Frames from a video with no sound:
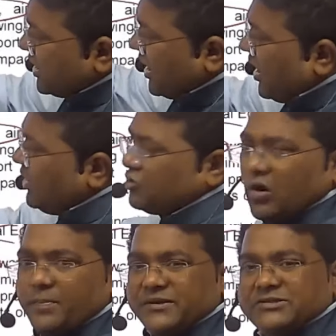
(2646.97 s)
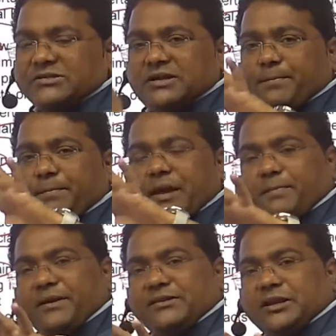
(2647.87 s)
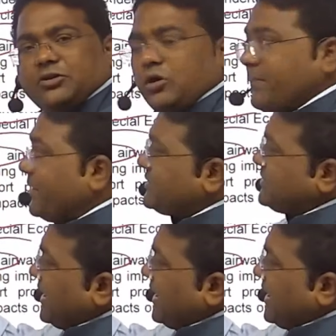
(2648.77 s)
all topics in the paper 3 topics